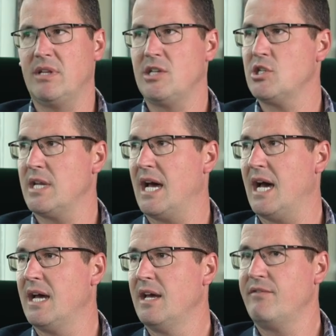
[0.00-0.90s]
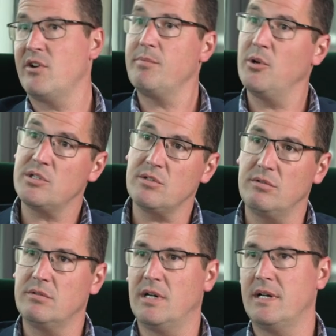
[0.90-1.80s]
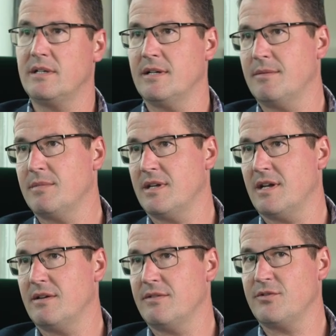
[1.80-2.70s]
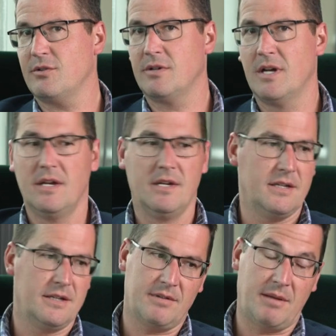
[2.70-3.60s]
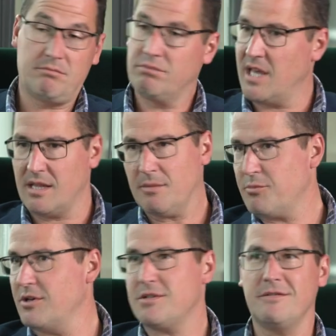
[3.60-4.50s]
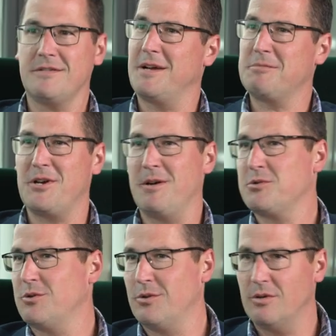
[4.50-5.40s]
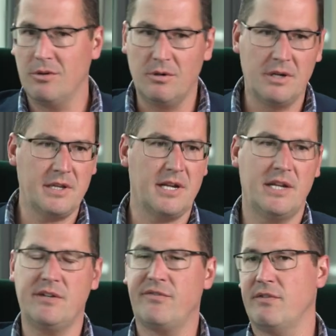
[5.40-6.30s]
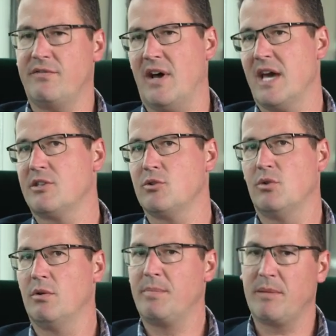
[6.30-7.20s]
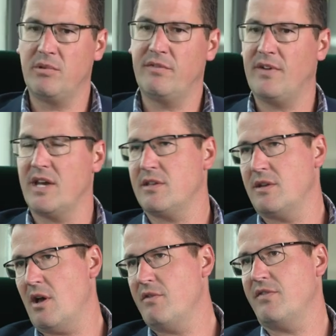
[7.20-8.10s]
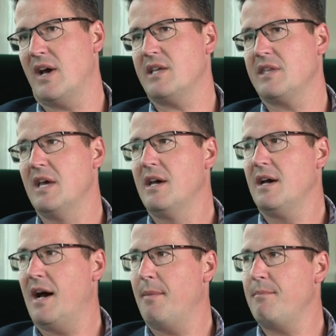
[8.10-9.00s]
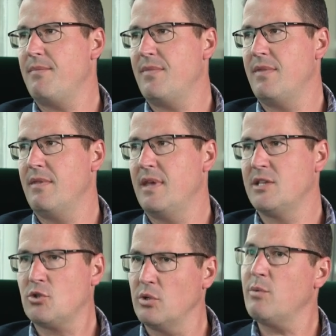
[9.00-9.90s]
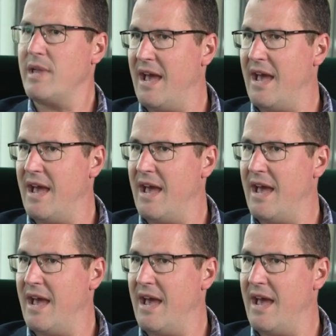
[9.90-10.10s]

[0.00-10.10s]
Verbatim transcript: religion mm. are very personal, right? Uh, you know, if you're and Catholic Protestant sometimes, or, or sure. you know different faiths, or people of faith and no faith. Um, it's good that we